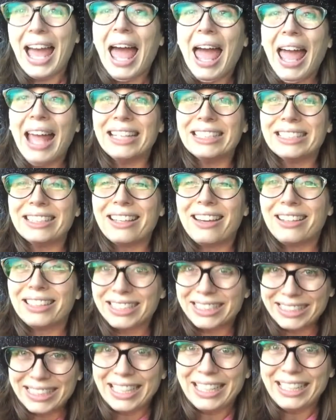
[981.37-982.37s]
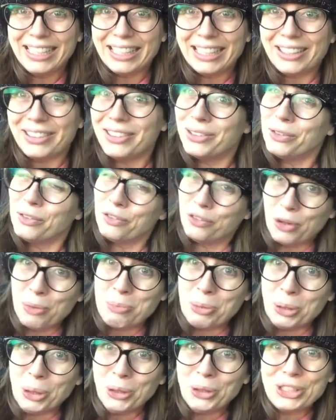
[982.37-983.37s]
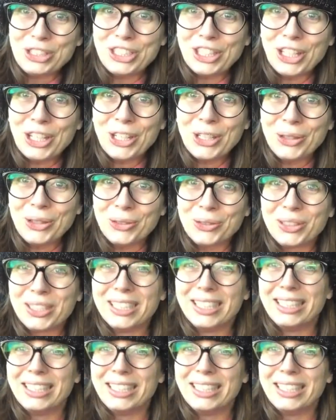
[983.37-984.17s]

and I'll see you for book 2.